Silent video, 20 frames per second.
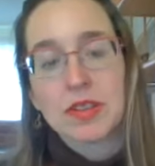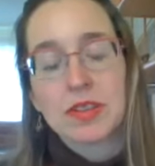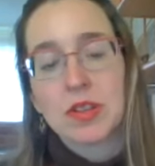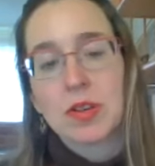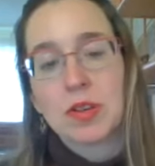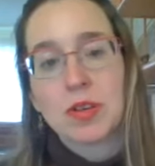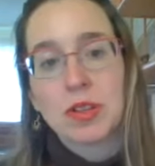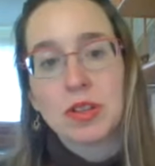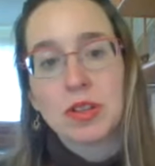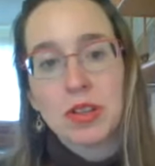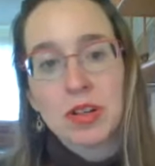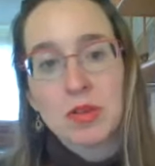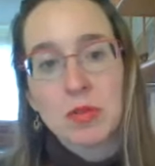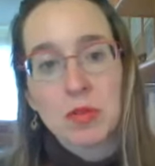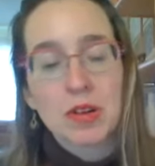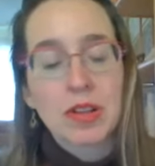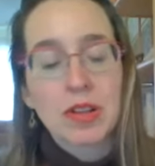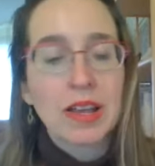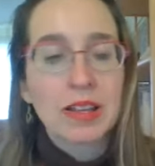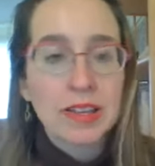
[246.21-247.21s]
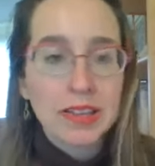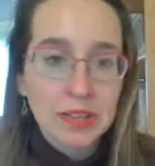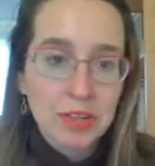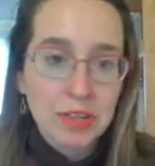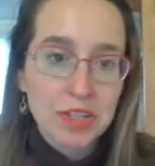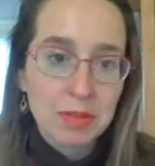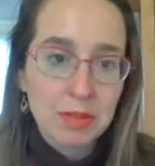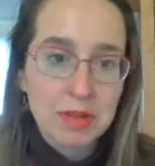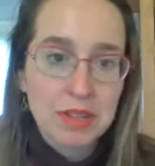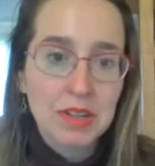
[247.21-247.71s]
So you'll look more like
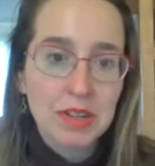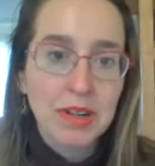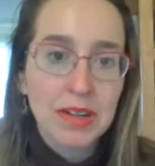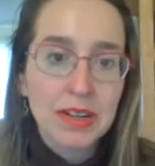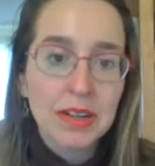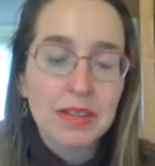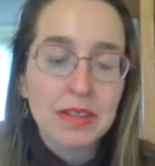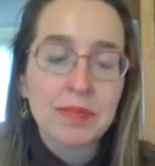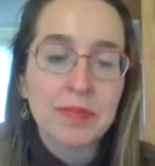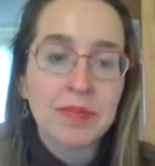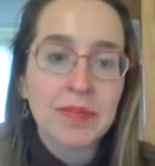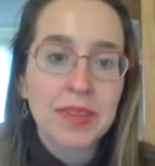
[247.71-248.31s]
leadership material.